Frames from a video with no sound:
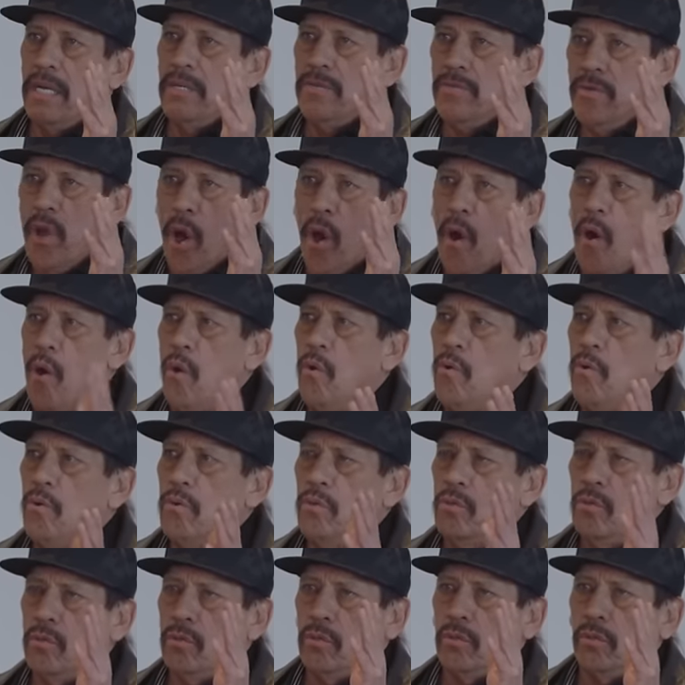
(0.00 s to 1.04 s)
no
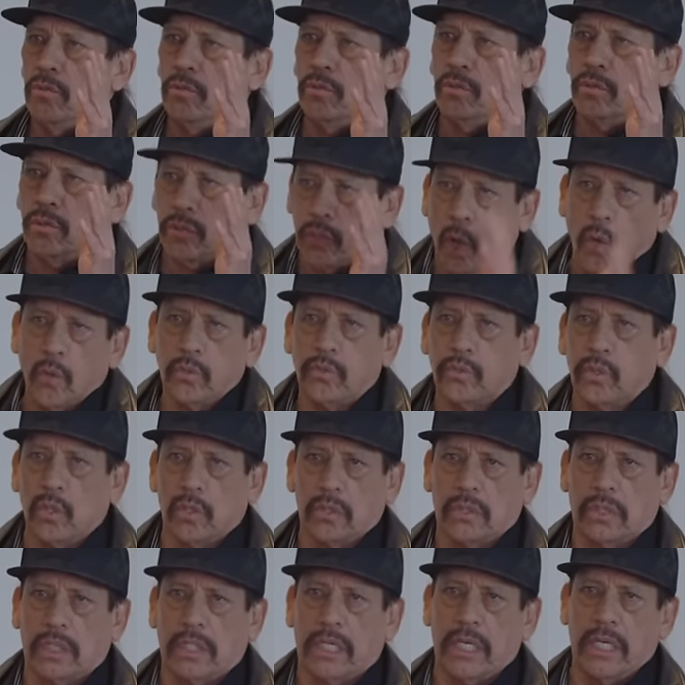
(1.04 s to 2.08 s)
social
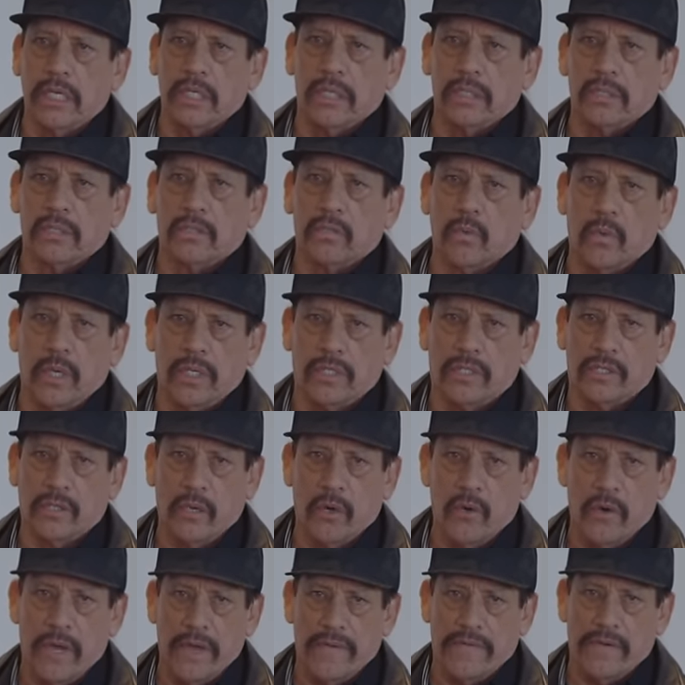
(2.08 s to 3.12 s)
skills
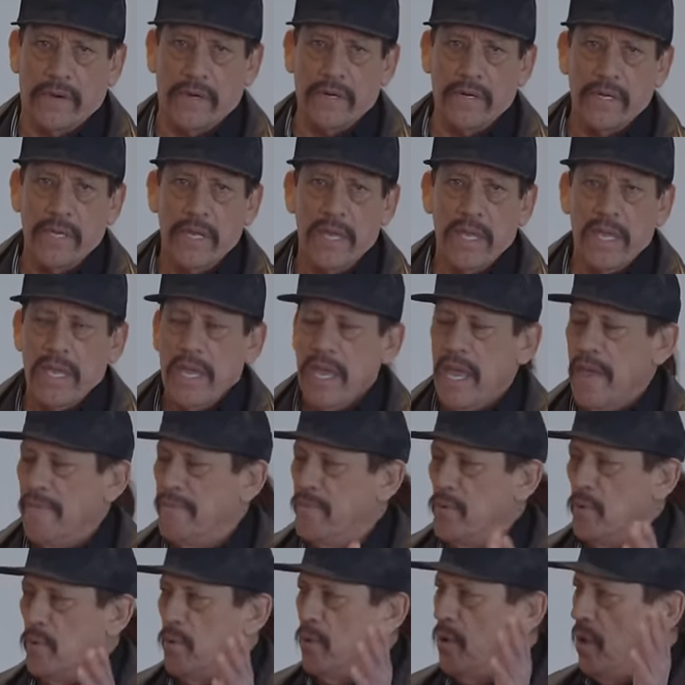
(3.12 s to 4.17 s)
whatsoever.
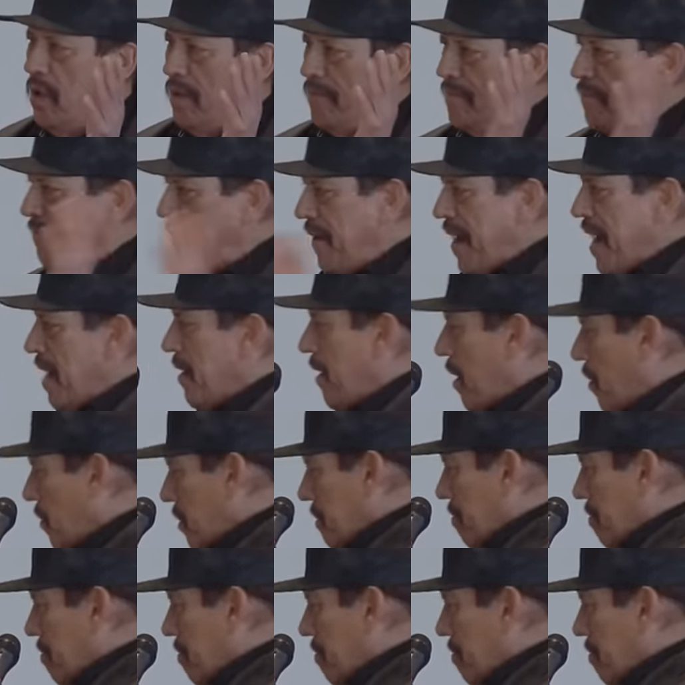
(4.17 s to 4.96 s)
If you were on fire, I